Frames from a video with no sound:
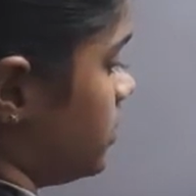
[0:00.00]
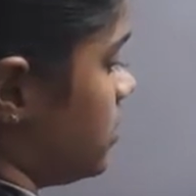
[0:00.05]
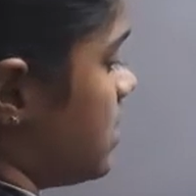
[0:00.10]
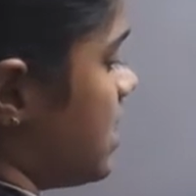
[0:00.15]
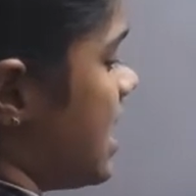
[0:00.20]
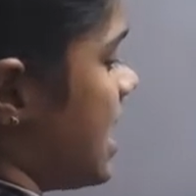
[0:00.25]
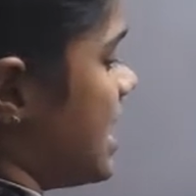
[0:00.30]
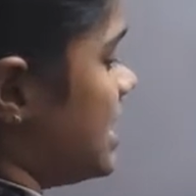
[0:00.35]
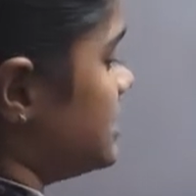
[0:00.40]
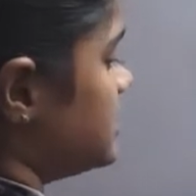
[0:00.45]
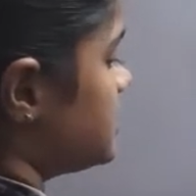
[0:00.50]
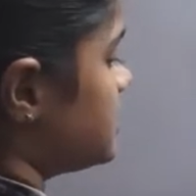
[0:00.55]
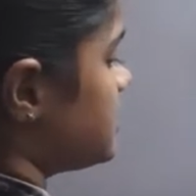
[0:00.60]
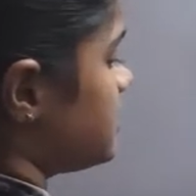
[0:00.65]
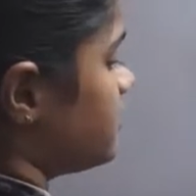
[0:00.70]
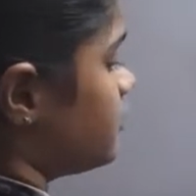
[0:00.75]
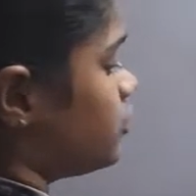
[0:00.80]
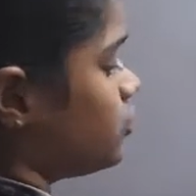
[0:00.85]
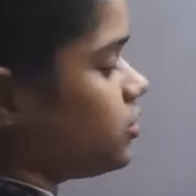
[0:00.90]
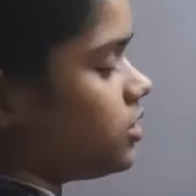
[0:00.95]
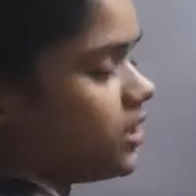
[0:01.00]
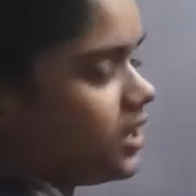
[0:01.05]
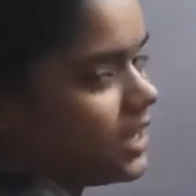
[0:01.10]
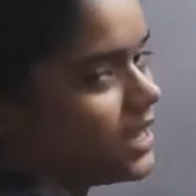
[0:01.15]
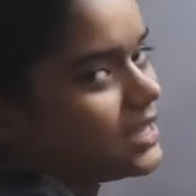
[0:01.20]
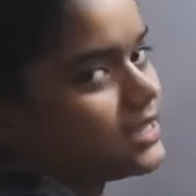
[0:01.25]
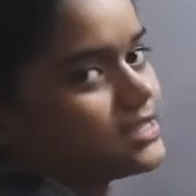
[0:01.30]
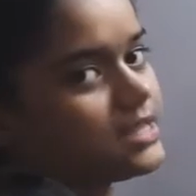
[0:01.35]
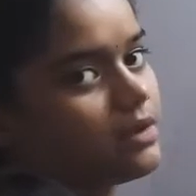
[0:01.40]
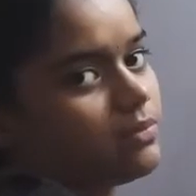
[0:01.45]
I'll just give you 3
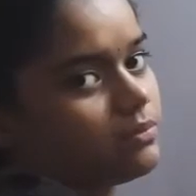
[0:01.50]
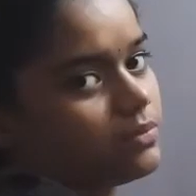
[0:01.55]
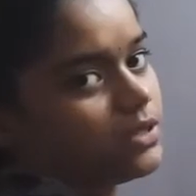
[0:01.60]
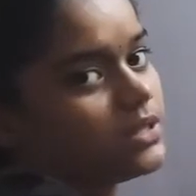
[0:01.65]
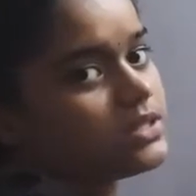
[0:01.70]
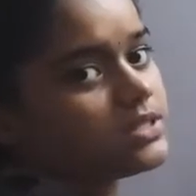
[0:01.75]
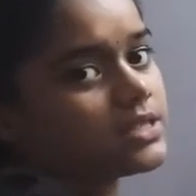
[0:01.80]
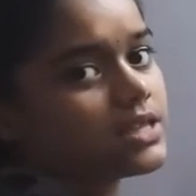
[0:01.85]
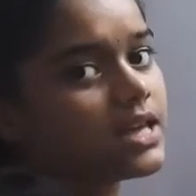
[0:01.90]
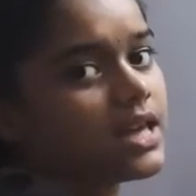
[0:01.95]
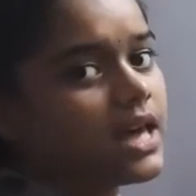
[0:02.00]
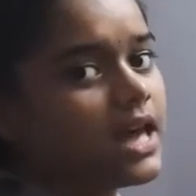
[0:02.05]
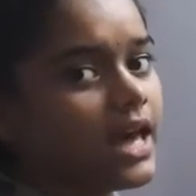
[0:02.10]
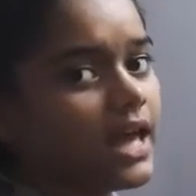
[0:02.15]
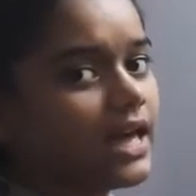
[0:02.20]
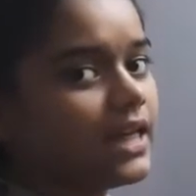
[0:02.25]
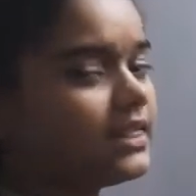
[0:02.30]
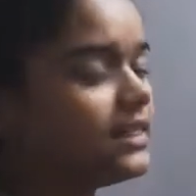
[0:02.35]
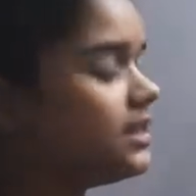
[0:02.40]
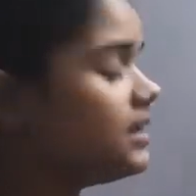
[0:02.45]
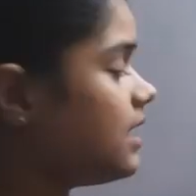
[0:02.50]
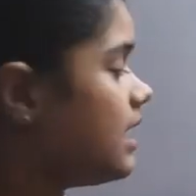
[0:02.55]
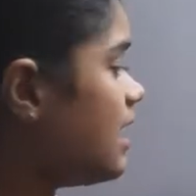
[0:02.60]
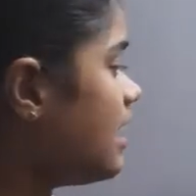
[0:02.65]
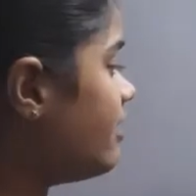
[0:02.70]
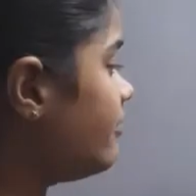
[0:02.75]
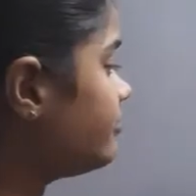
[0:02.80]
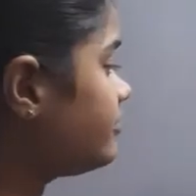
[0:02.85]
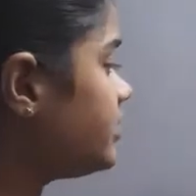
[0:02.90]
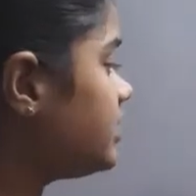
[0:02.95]
examples and then
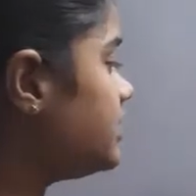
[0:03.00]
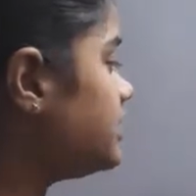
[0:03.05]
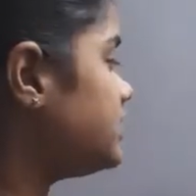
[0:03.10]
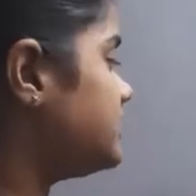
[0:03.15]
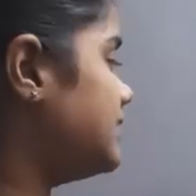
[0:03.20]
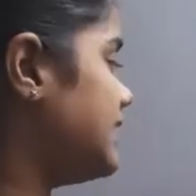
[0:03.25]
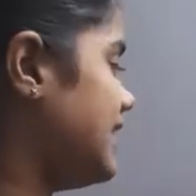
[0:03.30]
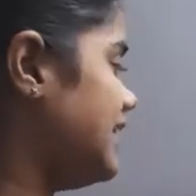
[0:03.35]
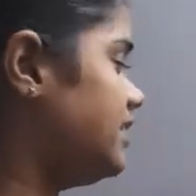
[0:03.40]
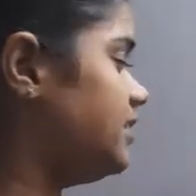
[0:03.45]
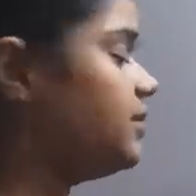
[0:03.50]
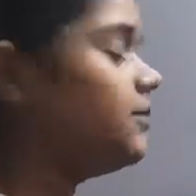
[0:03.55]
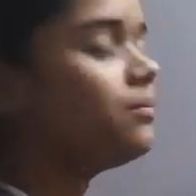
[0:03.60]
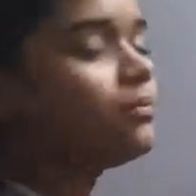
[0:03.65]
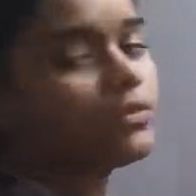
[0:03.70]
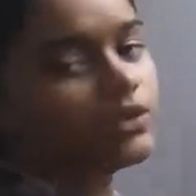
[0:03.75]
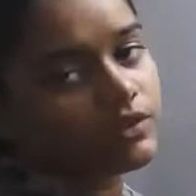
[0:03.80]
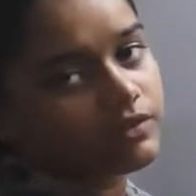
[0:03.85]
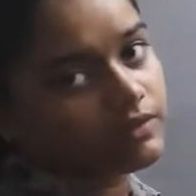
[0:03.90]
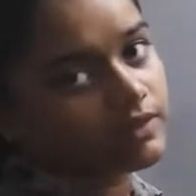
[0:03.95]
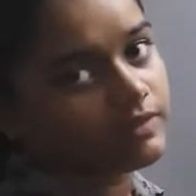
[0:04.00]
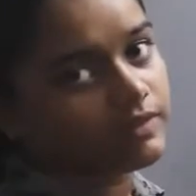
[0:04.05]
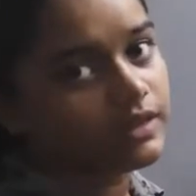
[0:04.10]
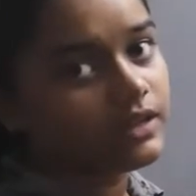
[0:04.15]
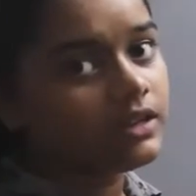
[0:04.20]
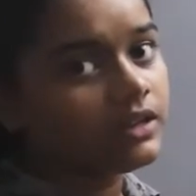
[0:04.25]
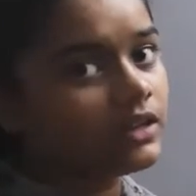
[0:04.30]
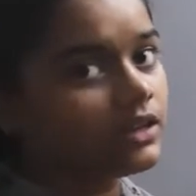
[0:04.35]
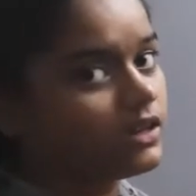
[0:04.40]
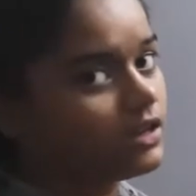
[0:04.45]
after that we will
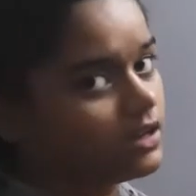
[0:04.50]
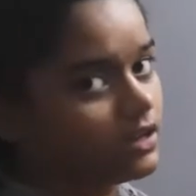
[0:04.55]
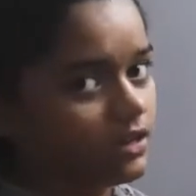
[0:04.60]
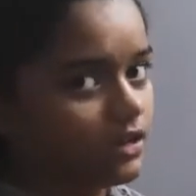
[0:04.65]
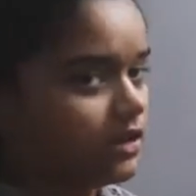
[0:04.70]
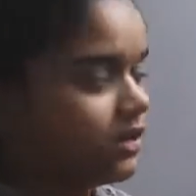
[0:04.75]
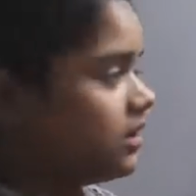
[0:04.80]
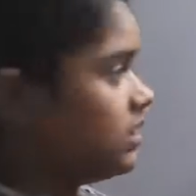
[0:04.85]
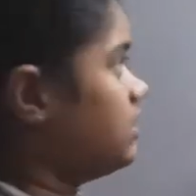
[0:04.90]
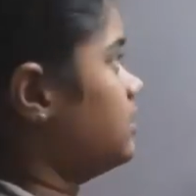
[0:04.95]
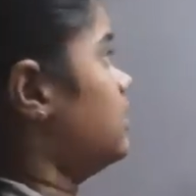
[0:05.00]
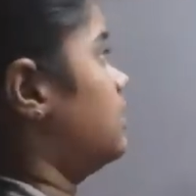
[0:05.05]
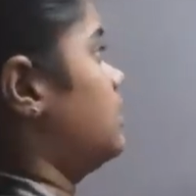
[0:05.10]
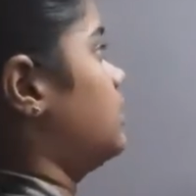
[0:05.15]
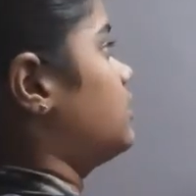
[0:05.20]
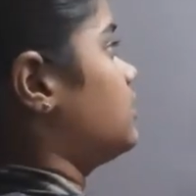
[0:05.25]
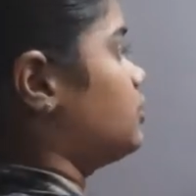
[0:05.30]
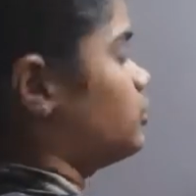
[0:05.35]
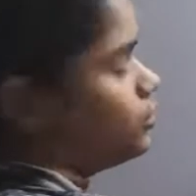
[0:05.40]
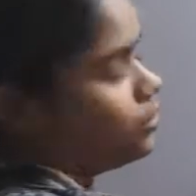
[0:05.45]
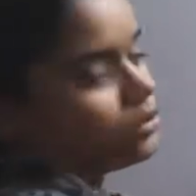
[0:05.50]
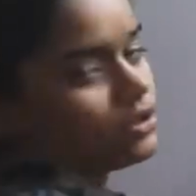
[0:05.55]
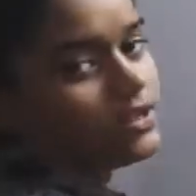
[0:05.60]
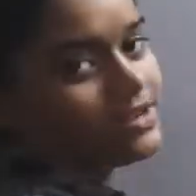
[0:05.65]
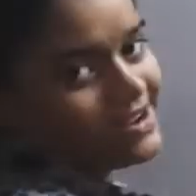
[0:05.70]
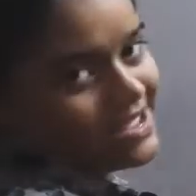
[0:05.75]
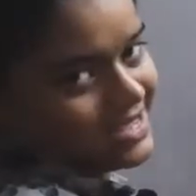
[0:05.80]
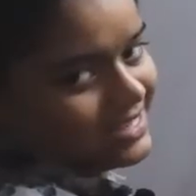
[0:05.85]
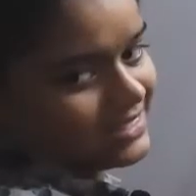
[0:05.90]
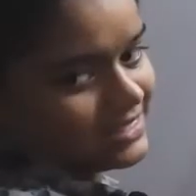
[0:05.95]
go to the
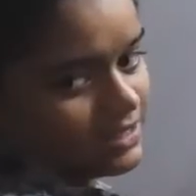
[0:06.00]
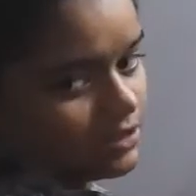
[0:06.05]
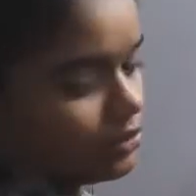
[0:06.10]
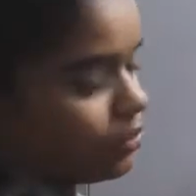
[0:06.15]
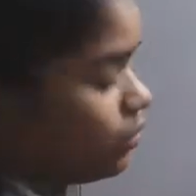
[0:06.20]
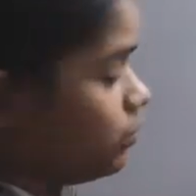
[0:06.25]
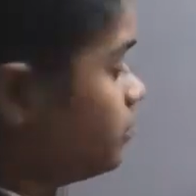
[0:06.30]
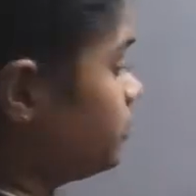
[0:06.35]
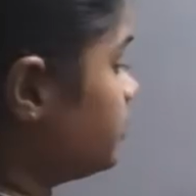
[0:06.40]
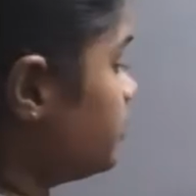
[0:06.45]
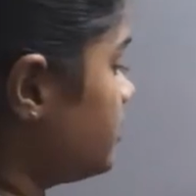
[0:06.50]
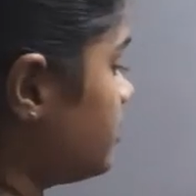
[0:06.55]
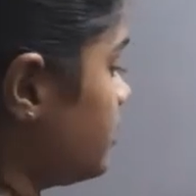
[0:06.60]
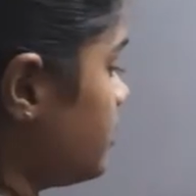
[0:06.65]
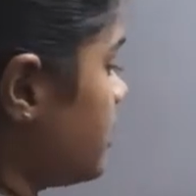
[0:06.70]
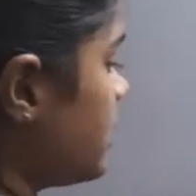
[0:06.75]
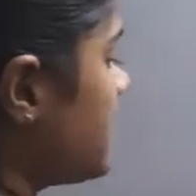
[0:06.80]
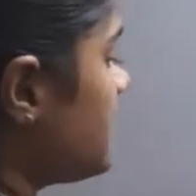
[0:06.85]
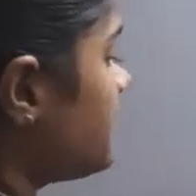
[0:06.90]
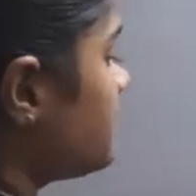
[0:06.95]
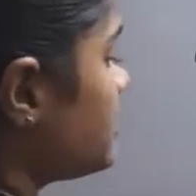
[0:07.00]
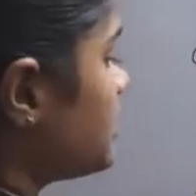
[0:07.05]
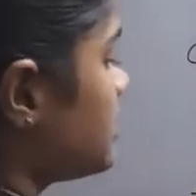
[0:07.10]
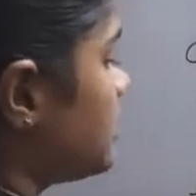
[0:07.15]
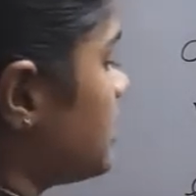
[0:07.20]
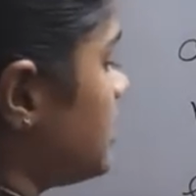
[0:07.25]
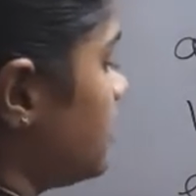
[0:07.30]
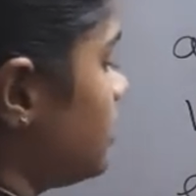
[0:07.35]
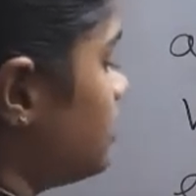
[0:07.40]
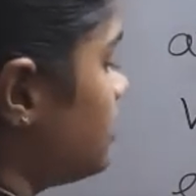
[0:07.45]
next group. Okay.
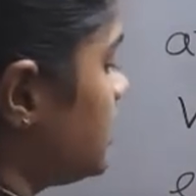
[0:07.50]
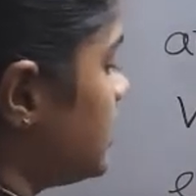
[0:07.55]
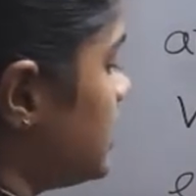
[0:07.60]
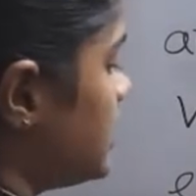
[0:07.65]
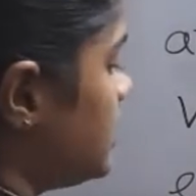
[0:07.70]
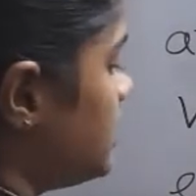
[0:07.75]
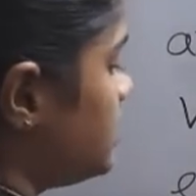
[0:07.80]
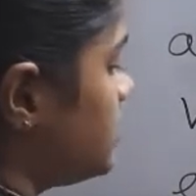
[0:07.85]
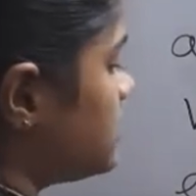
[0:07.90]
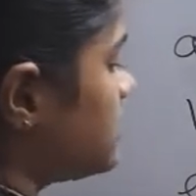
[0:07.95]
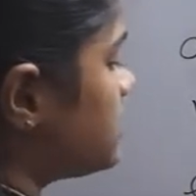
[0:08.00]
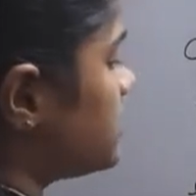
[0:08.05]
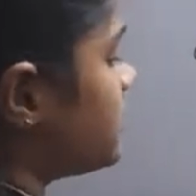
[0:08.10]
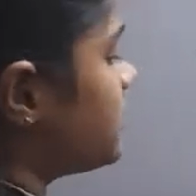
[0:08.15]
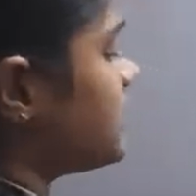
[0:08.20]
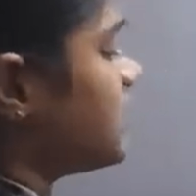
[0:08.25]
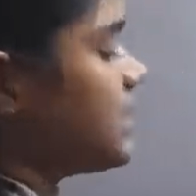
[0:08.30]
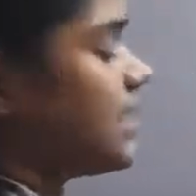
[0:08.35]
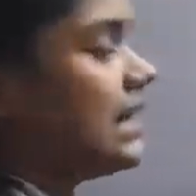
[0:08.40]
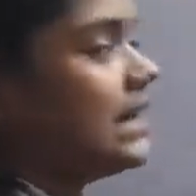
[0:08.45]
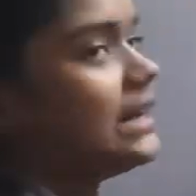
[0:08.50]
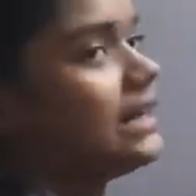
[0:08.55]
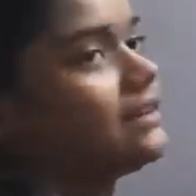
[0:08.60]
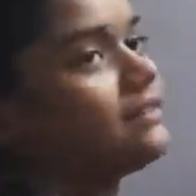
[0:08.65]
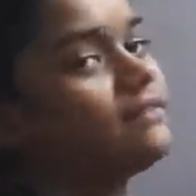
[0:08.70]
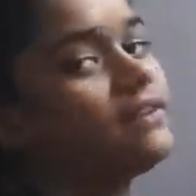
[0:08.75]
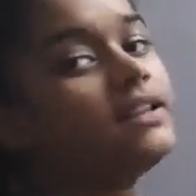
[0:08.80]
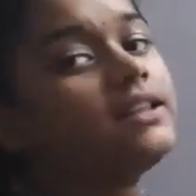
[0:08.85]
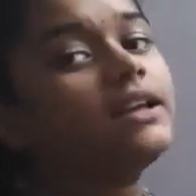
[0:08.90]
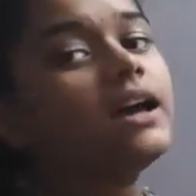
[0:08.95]
Now, here also we are ending with
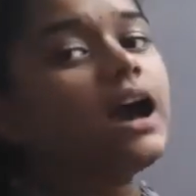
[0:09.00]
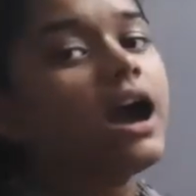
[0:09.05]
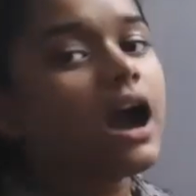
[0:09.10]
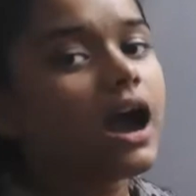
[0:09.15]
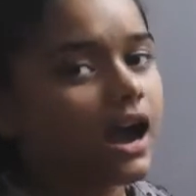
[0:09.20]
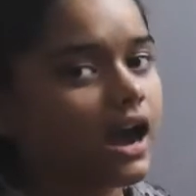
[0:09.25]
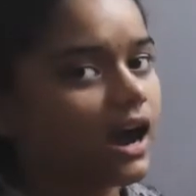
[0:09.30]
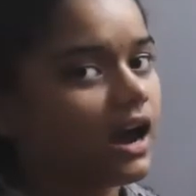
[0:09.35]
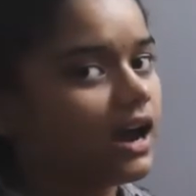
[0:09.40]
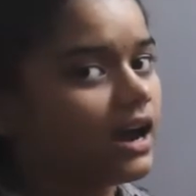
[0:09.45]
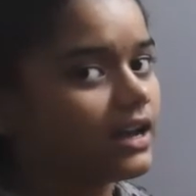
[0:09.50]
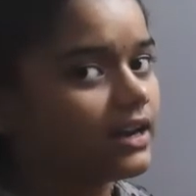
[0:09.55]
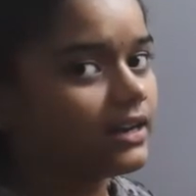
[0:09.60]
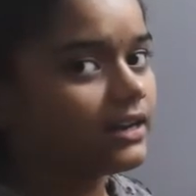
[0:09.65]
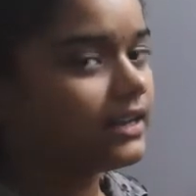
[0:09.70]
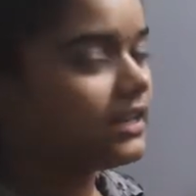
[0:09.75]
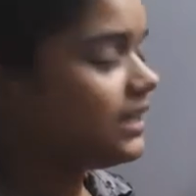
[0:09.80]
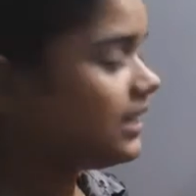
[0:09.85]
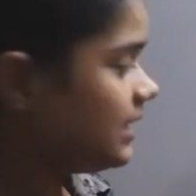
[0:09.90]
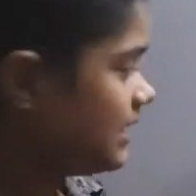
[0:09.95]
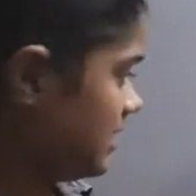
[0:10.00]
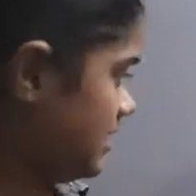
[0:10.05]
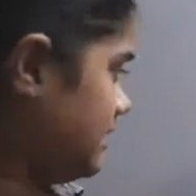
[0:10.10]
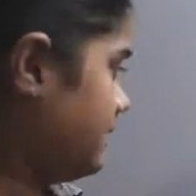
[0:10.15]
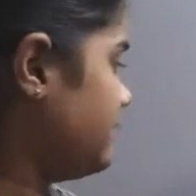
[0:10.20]
RE,